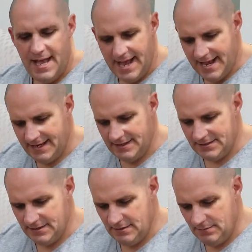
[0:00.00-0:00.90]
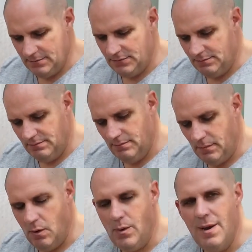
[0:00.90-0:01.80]
and
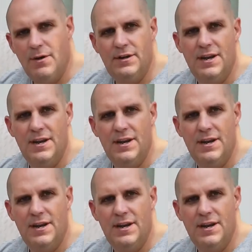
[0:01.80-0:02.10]
I wear my